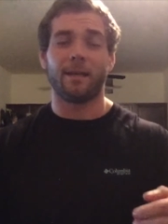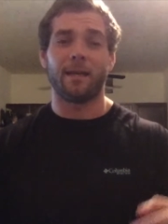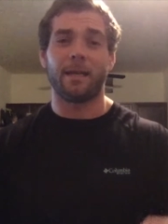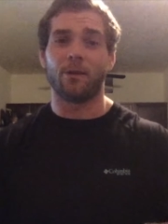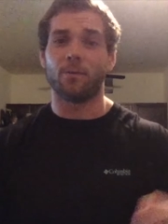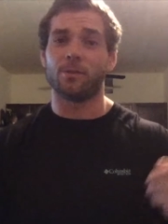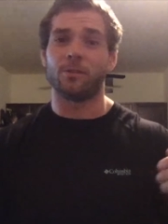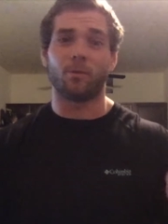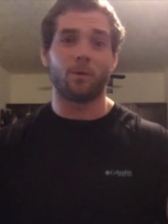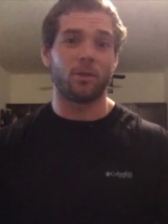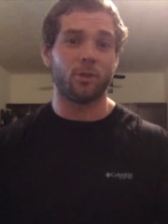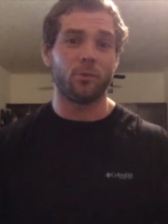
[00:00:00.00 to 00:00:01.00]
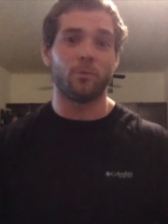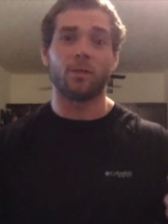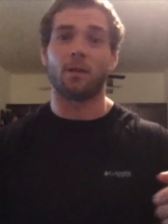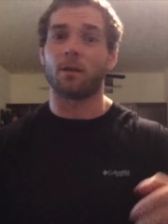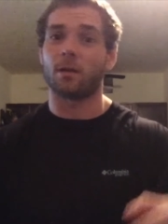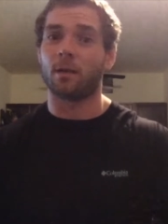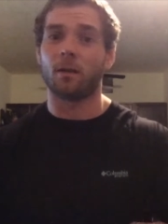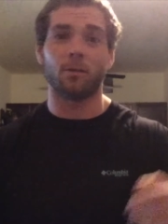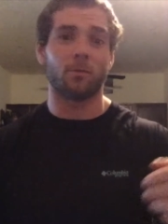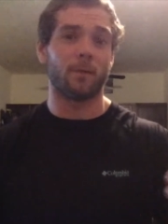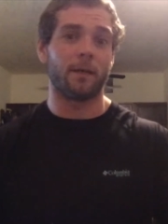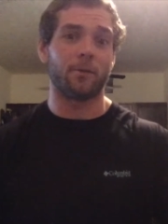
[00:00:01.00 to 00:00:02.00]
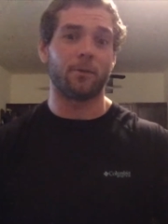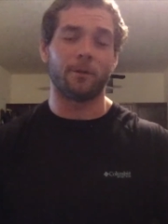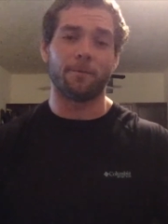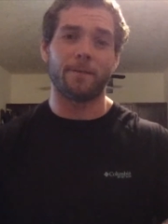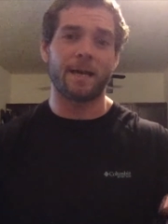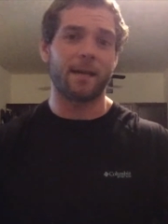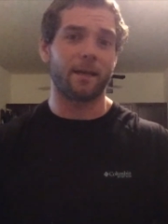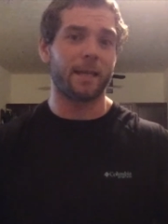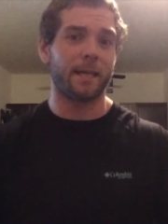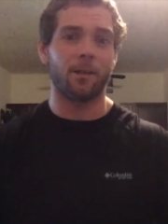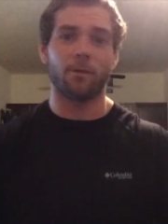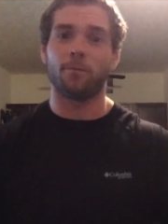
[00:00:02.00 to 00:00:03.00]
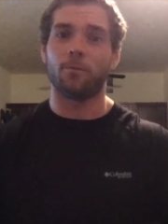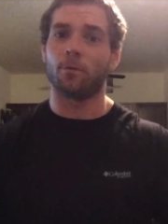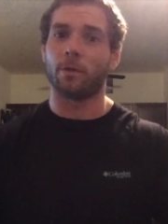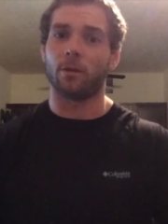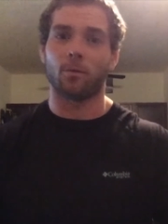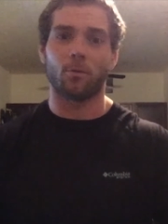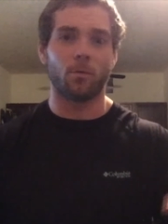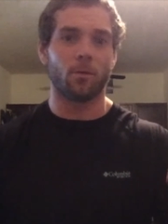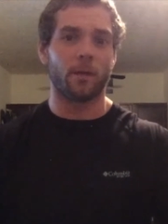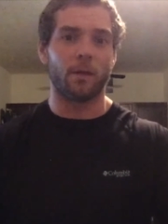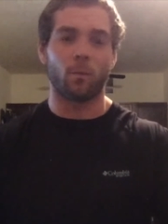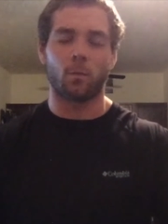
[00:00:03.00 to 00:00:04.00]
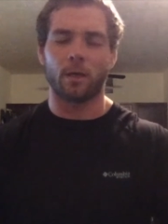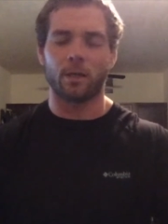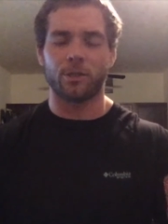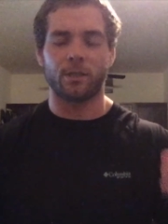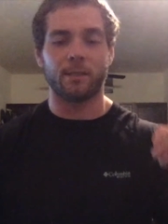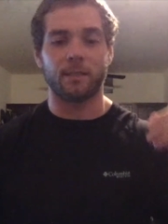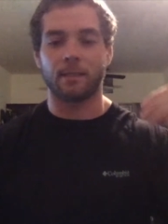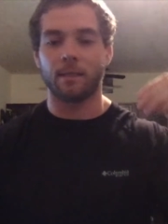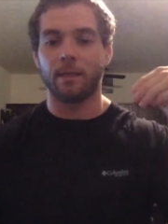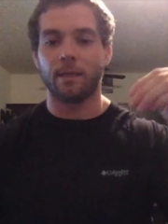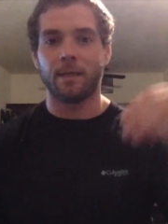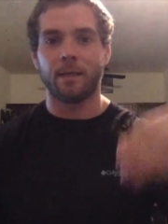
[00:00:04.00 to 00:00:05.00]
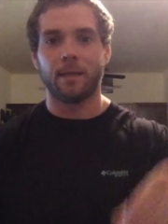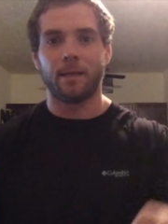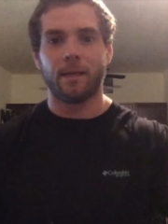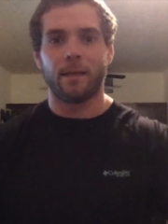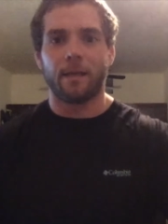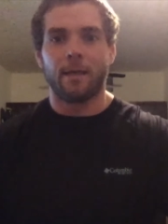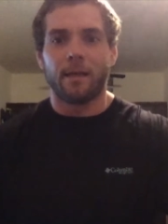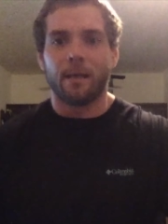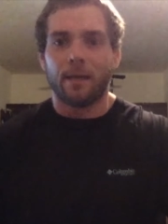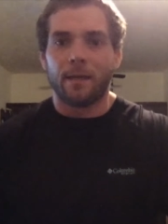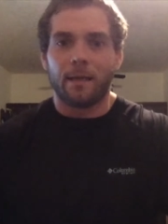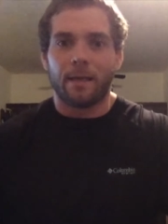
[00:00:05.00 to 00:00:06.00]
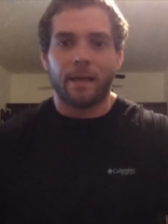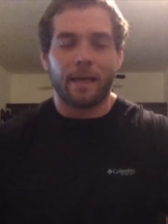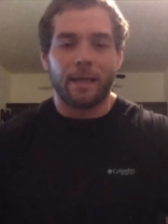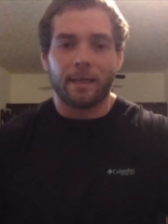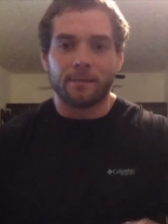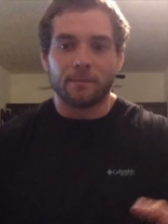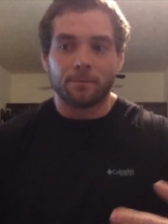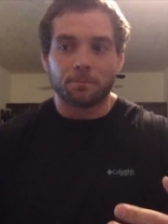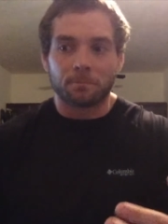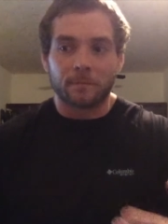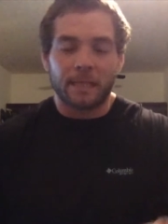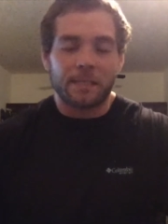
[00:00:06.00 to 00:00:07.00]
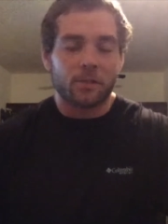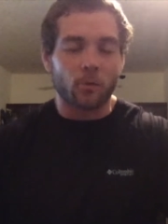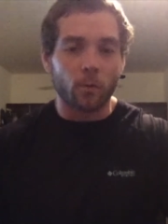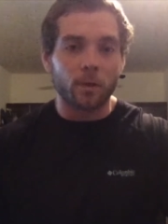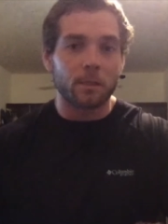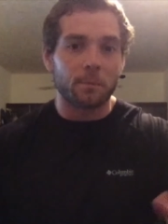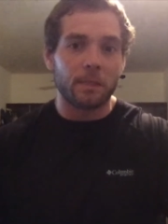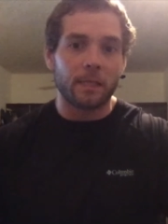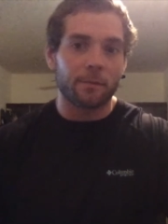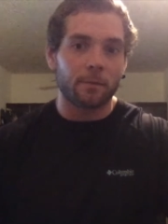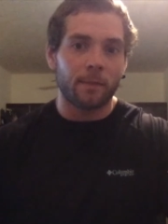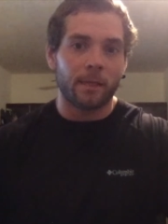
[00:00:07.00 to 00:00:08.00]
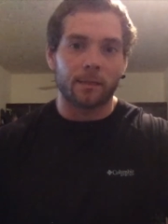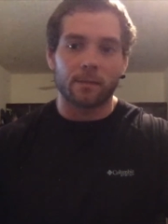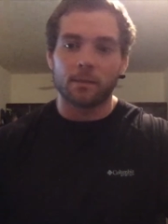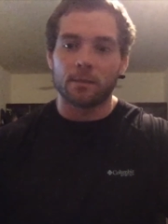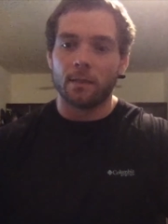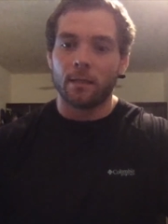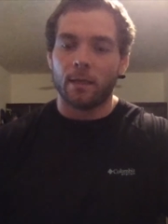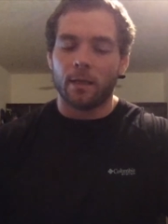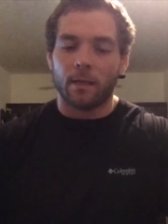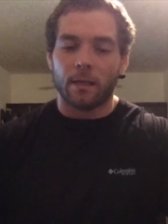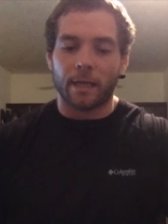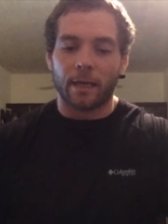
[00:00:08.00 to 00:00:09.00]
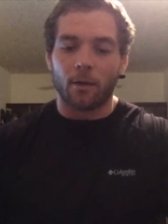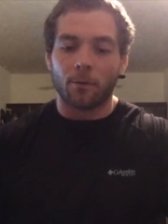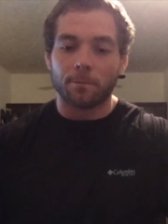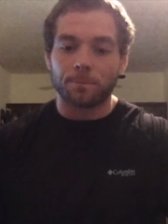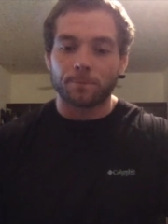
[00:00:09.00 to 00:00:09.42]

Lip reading: Arizona, Utah, Colorado, Nevada, California, Oregon, Washington, and it's going to become a mess. Now,